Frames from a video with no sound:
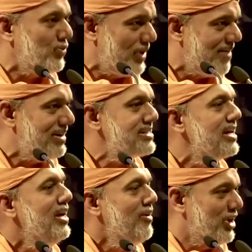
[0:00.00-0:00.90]
12 hours.
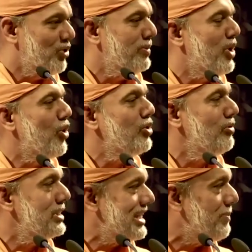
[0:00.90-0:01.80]
When you will be old, you will
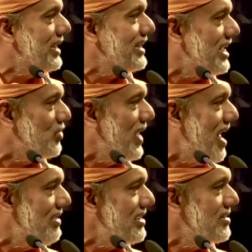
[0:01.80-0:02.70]
be sleeping 10, 12
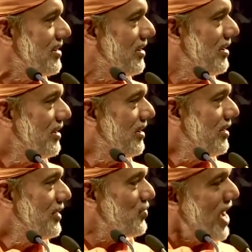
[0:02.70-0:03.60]
hours.
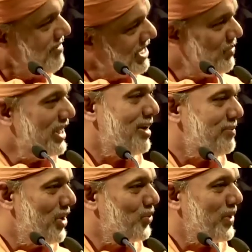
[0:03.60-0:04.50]
So average will come
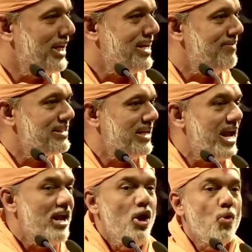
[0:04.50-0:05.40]
down to 8 hours a
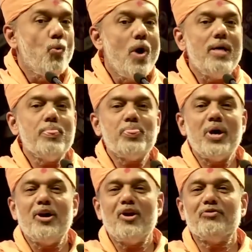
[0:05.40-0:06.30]
day.
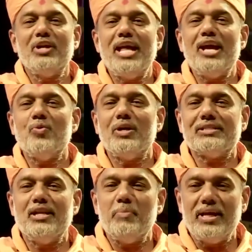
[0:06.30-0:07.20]
1/3 of the day you are
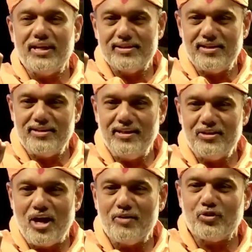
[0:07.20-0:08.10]
sleeping, isn't
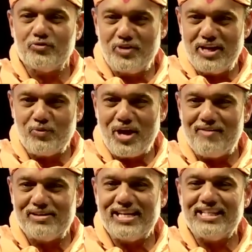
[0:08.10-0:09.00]
it? Out of 24
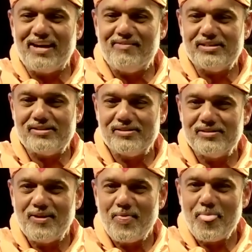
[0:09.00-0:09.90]
hours, 8 hours.
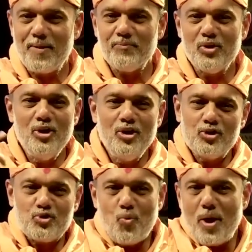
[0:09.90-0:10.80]

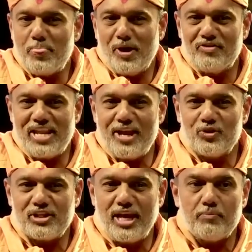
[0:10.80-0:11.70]
So 1/3 of the day you
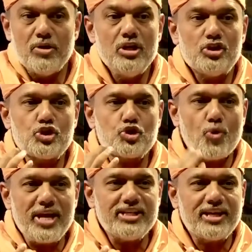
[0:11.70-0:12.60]
sleep.
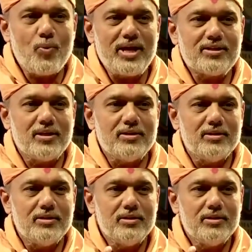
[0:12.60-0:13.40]
Straight equation.